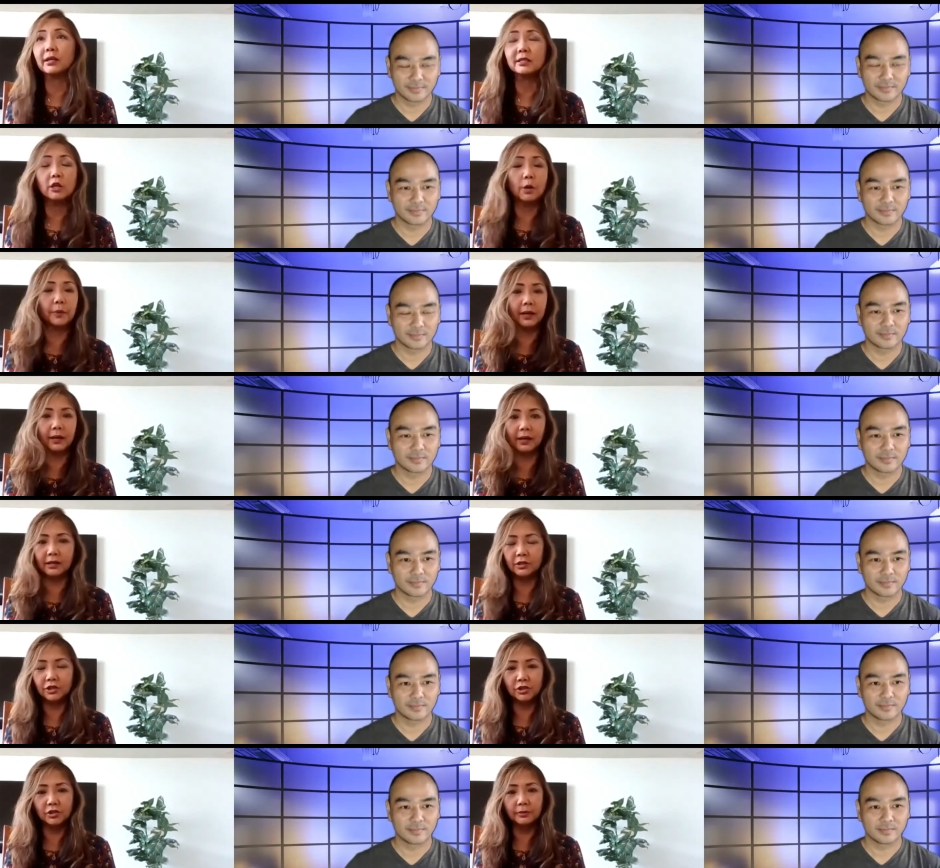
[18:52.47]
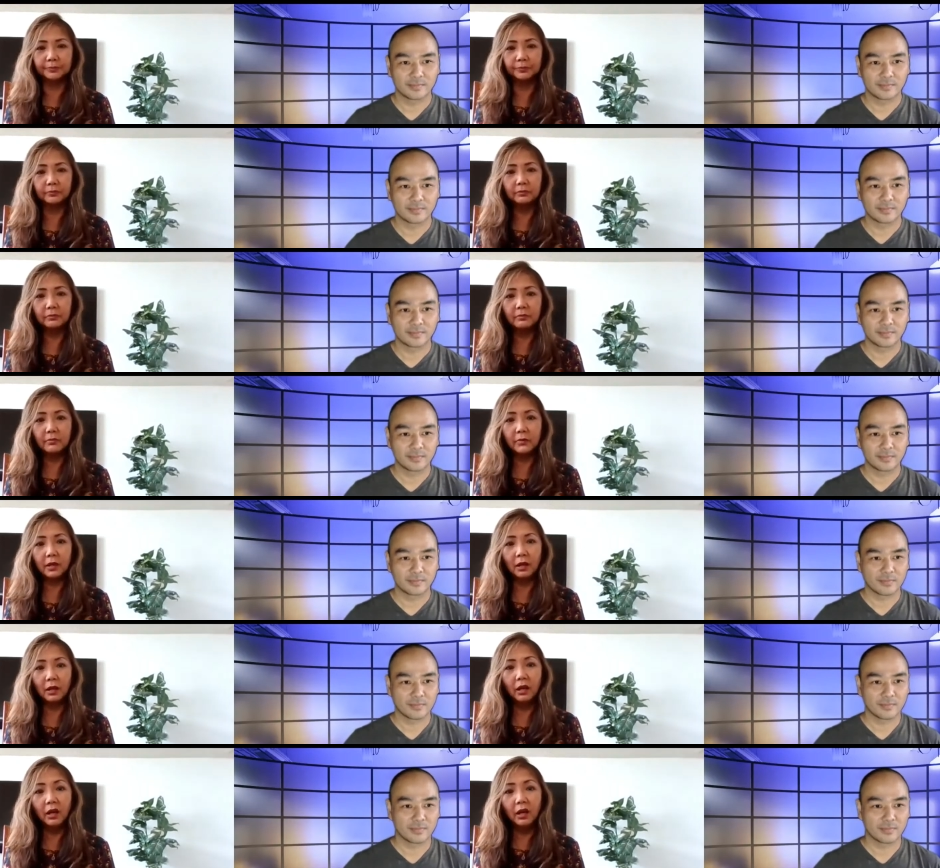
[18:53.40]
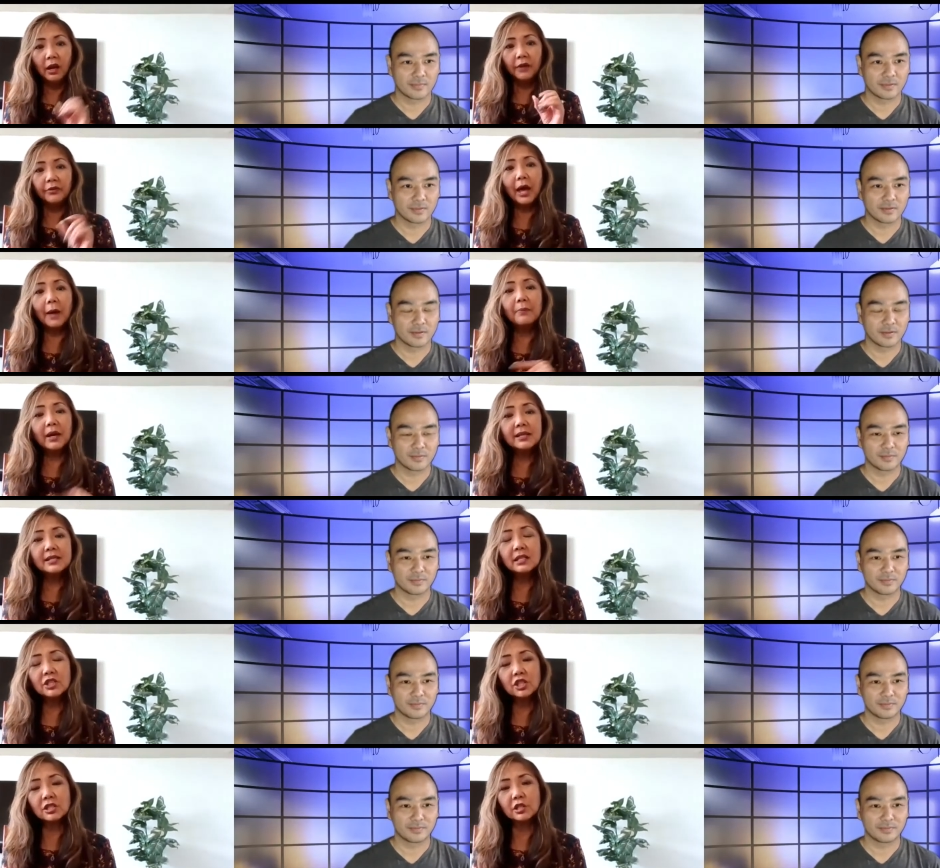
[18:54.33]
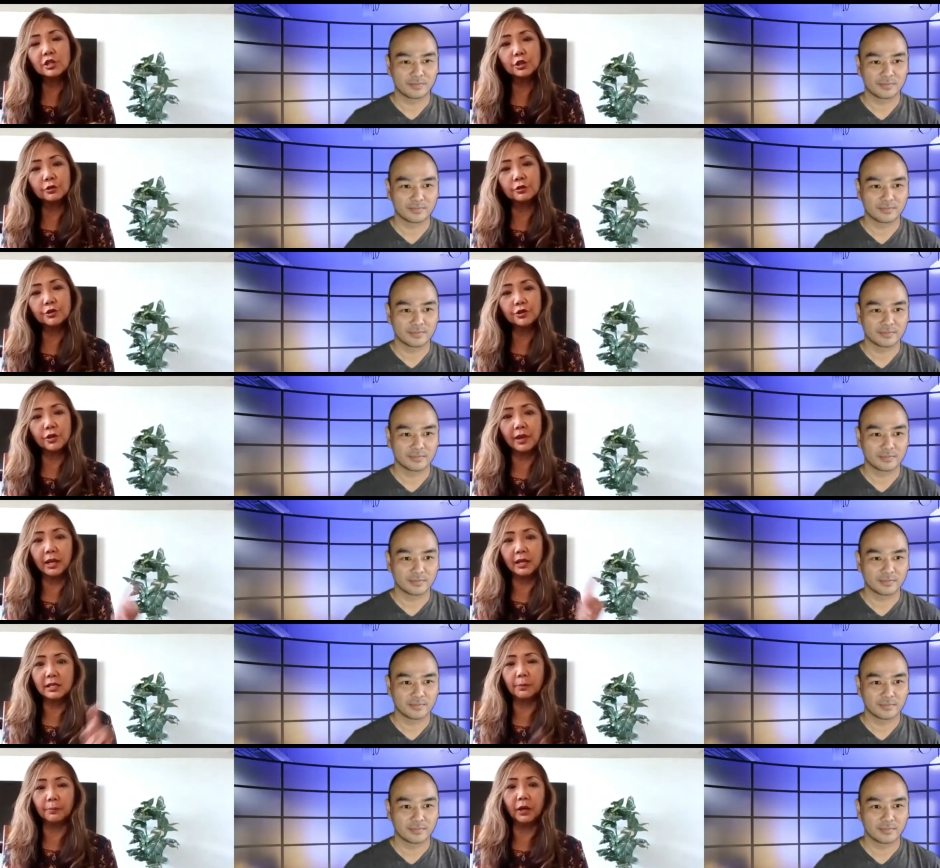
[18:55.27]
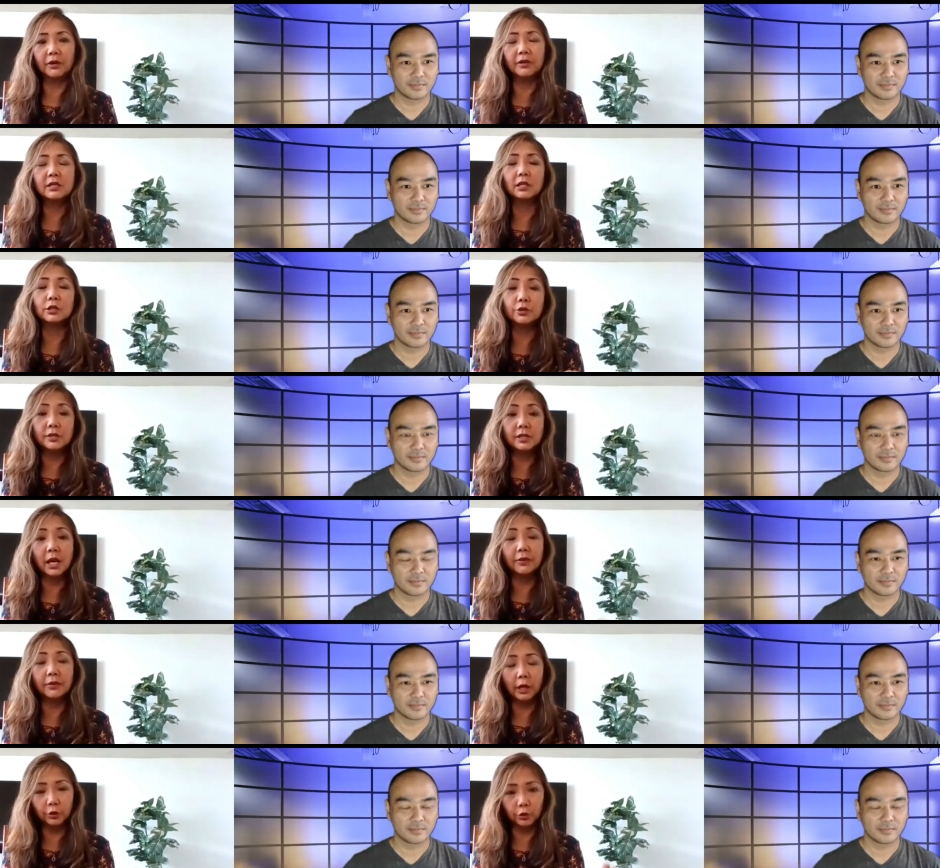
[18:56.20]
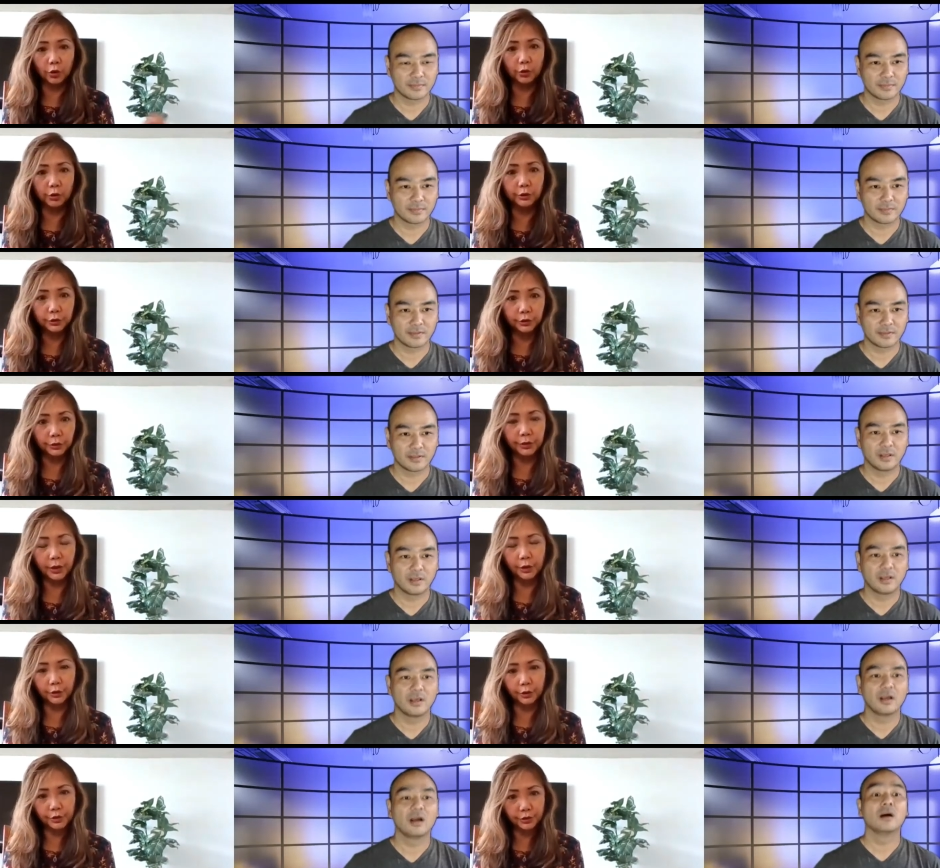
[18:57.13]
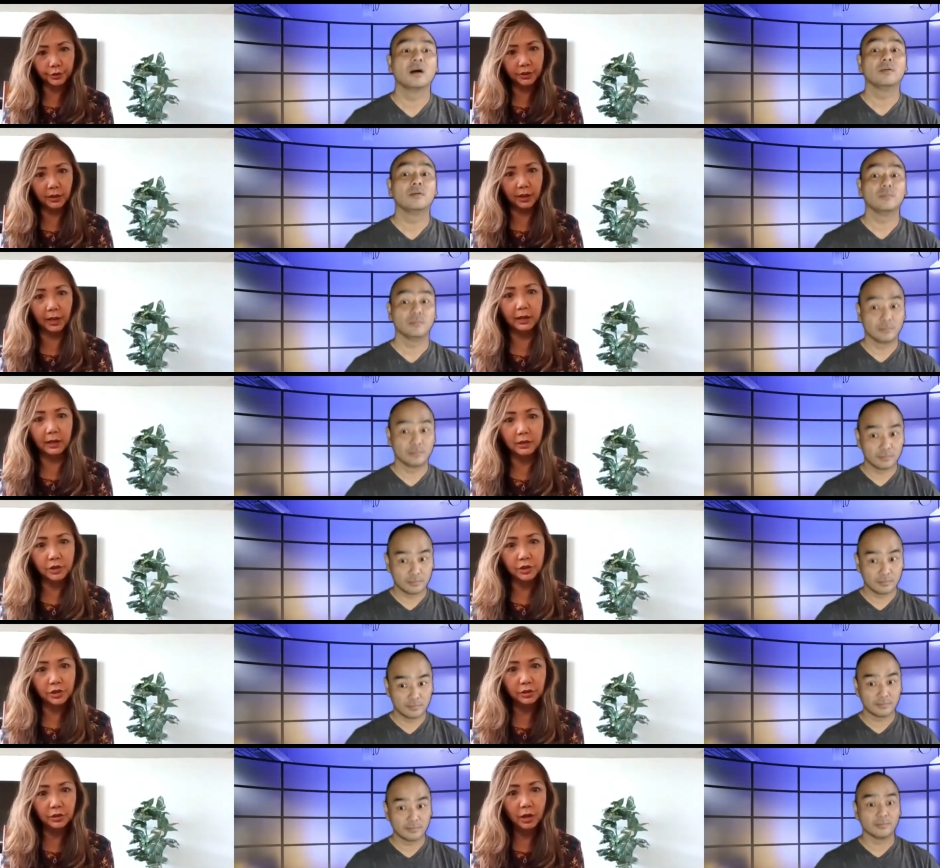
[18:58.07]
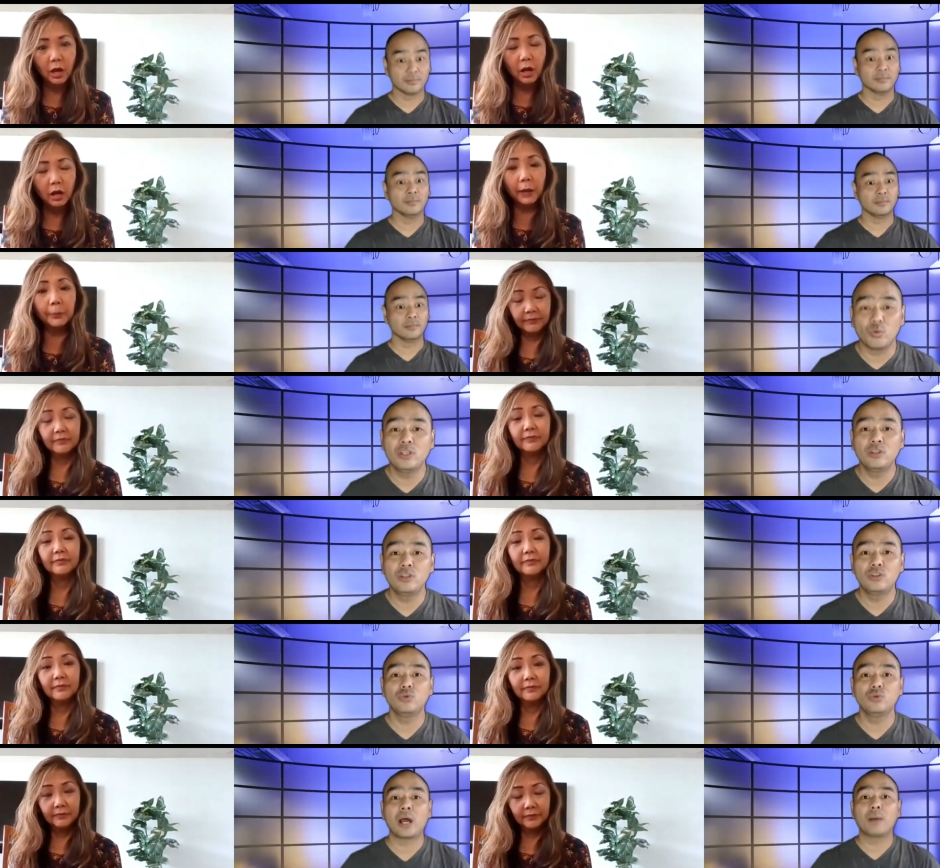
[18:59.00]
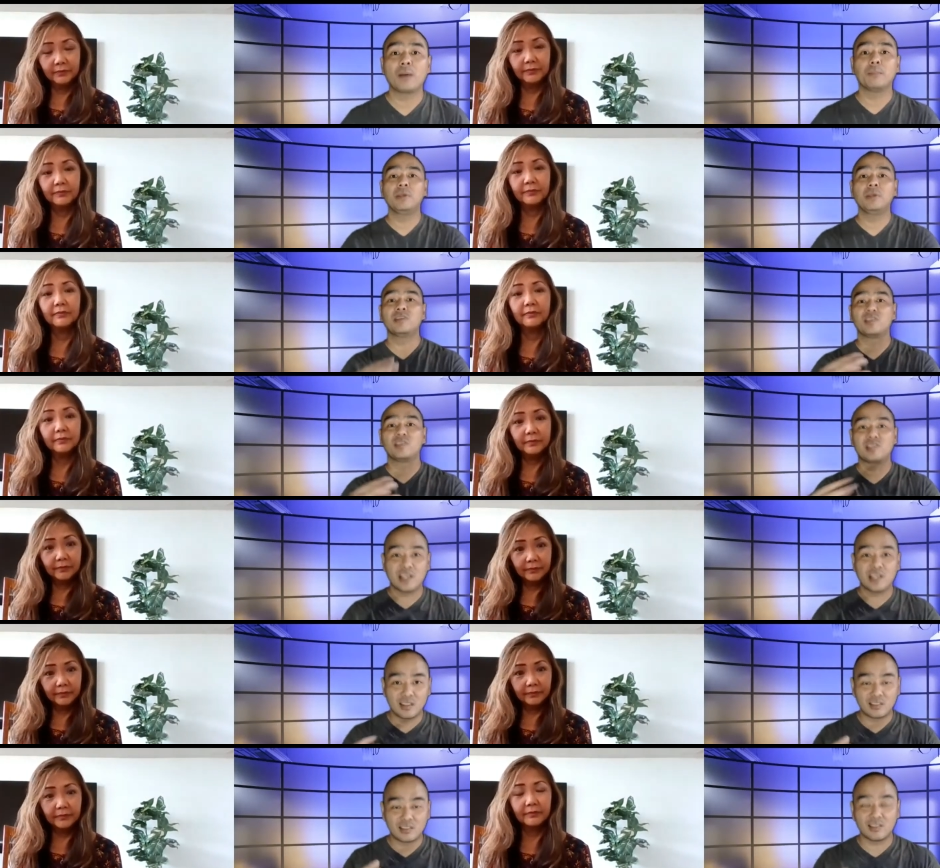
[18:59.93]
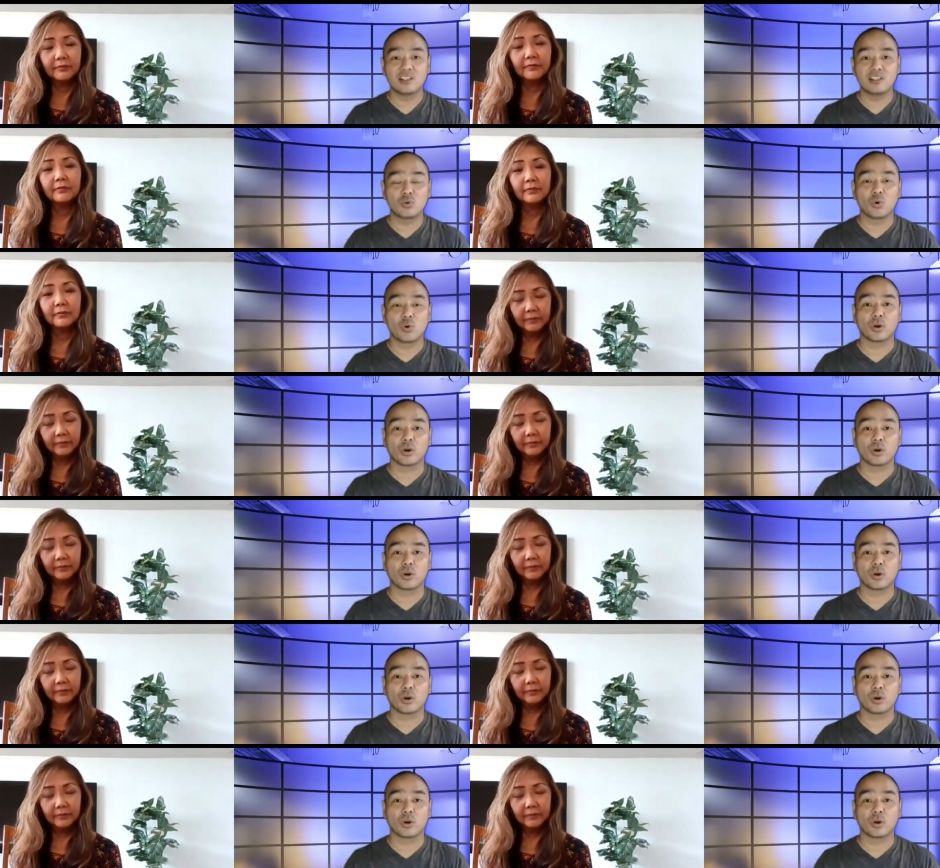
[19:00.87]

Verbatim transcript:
Speaker 1: want to tell my age. That message is to children that it's embarrassing to say that you're older or that you're a certain
Speaker 2: age. We do not mean to say things to